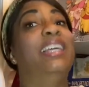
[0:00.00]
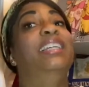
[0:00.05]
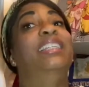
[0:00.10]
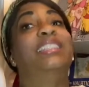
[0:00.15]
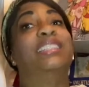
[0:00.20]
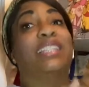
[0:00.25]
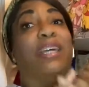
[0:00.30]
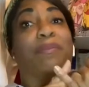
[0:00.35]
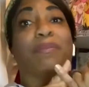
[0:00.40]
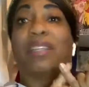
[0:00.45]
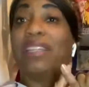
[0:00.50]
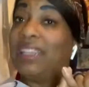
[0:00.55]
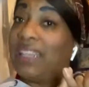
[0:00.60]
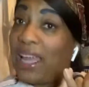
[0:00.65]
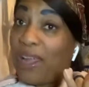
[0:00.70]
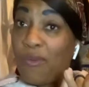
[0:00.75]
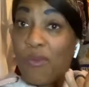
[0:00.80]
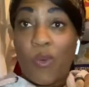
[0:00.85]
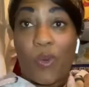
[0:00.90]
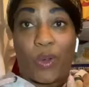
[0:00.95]
Something
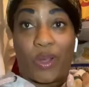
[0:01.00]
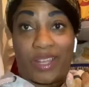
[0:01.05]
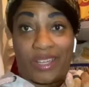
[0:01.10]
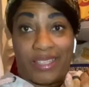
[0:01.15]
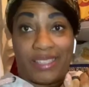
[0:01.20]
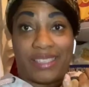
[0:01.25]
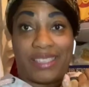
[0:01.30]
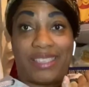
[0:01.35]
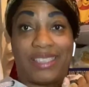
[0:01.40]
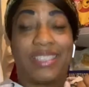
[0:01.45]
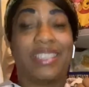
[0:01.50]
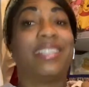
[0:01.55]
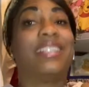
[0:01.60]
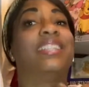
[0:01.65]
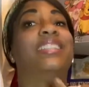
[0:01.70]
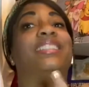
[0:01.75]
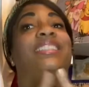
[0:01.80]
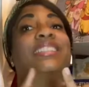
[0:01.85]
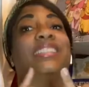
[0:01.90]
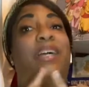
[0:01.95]
they want,
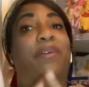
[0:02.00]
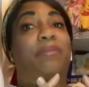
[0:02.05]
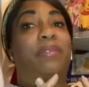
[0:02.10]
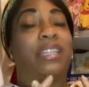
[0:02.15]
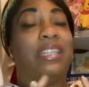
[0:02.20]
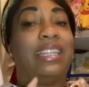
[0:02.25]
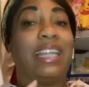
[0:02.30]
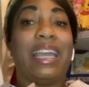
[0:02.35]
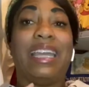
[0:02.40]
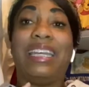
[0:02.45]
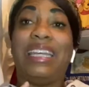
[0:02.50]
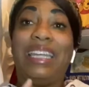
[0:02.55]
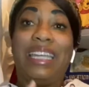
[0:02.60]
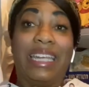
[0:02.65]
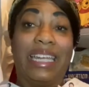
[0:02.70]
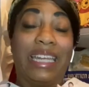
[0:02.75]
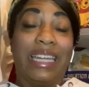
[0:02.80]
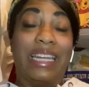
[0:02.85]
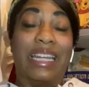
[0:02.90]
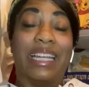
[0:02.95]
something they
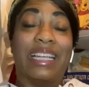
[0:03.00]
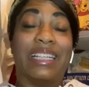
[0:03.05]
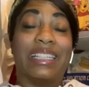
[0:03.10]
need,